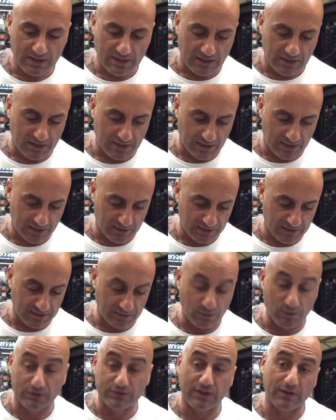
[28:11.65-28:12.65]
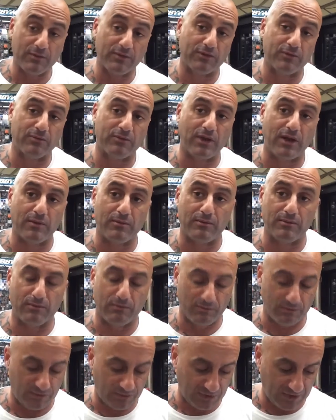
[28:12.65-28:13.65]
Uh, it will take me some time
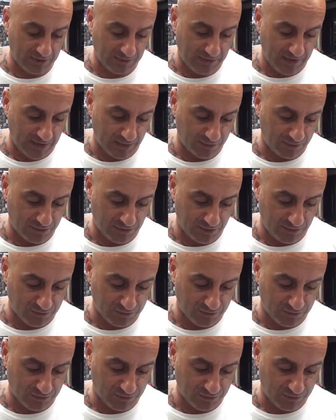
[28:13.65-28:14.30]
to get back with you.